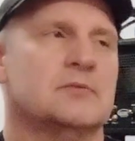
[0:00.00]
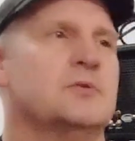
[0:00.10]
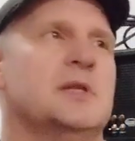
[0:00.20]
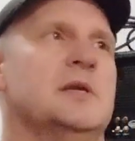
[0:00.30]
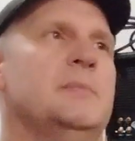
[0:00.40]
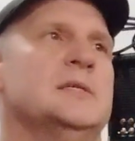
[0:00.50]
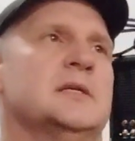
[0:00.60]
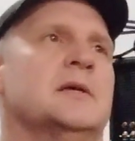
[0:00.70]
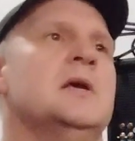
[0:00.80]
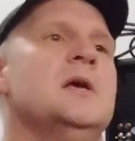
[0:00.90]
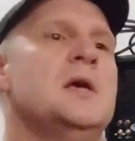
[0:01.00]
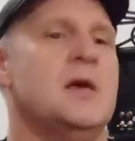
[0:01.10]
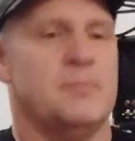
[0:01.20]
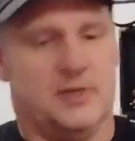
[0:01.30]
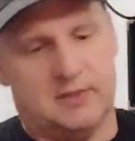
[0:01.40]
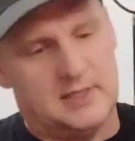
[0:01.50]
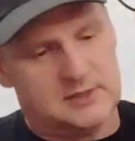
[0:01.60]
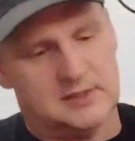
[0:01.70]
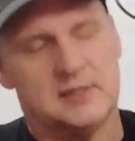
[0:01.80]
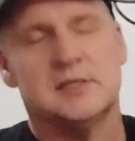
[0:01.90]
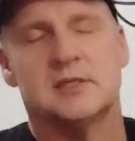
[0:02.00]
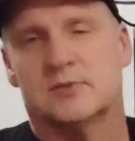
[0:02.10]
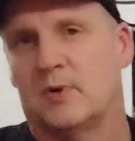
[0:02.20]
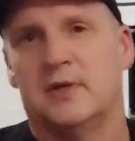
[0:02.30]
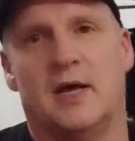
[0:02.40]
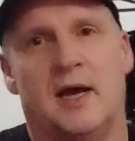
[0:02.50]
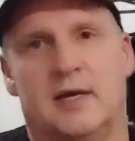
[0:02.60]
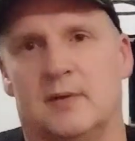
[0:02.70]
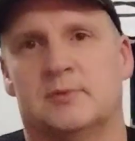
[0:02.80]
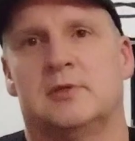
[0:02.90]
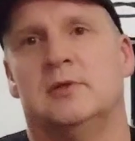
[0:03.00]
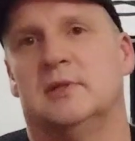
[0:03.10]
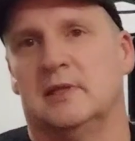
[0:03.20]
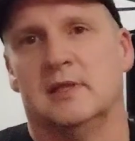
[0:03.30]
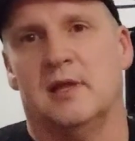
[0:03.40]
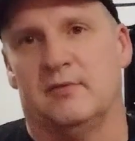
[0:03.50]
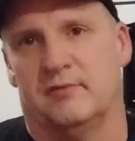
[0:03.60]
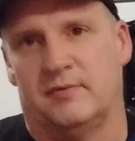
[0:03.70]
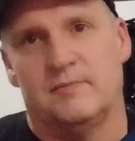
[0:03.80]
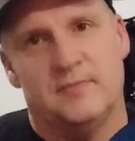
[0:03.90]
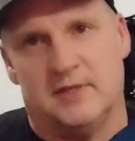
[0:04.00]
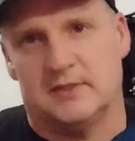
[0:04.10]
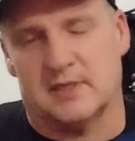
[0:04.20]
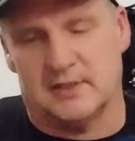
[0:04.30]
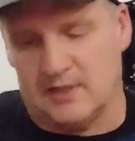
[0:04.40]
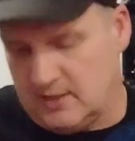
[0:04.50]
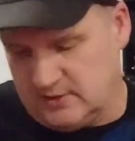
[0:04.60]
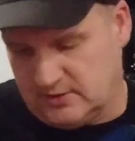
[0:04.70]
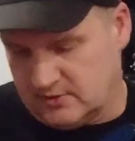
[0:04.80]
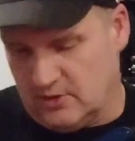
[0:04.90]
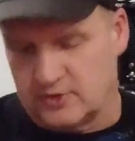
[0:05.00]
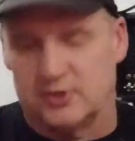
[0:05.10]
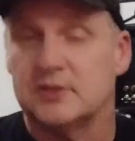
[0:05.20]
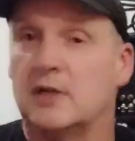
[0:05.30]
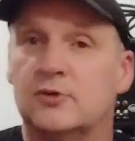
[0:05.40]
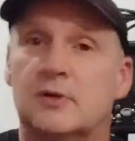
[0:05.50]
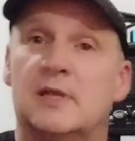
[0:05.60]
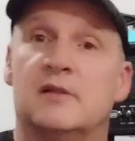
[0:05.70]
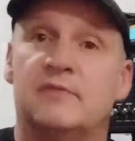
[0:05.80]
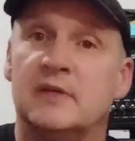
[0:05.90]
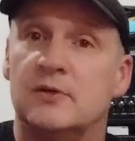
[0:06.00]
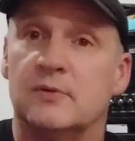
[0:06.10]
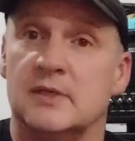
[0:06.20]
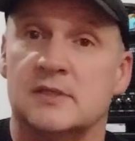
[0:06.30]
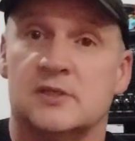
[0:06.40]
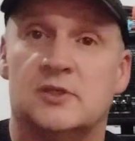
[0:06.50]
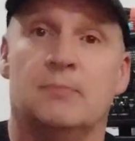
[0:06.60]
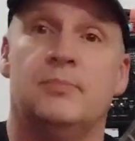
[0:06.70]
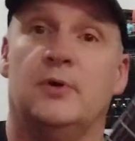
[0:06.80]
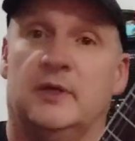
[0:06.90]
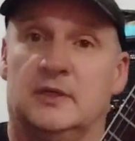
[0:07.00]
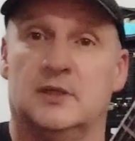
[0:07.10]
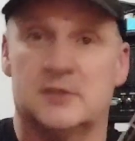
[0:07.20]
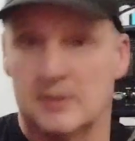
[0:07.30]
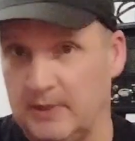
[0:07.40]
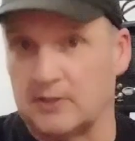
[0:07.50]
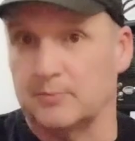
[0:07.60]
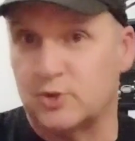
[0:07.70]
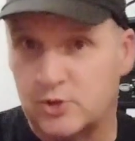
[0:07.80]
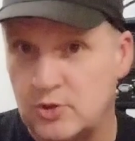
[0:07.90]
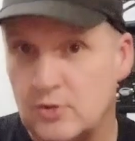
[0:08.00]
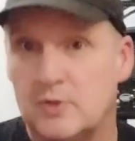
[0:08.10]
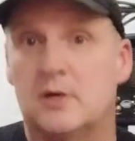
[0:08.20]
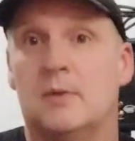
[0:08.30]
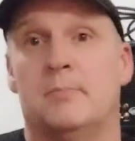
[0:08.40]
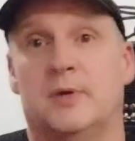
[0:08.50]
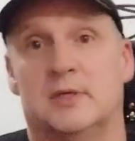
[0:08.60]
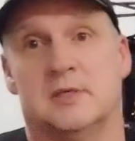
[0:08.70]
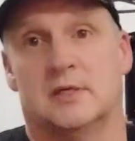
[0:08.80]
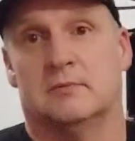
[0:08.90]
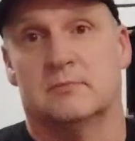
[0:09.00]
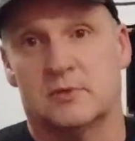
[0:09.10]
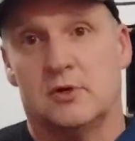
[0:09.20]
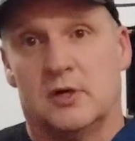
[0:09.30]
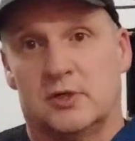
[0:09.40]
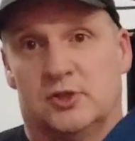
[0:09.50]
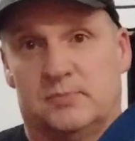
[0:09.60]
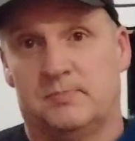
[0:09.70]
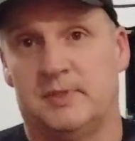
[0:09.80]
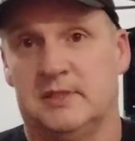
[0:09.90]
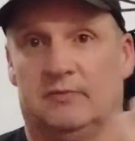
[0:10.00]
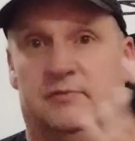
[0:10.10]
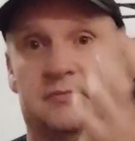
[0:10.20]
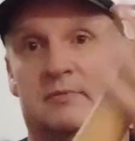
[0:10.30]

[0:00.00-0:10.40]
really amazing. But this is one that I absolutely love. This guitar is gorgeous. And I'll do a little video on this at some point. It's a bit obscure, but it's a gorgeous piece of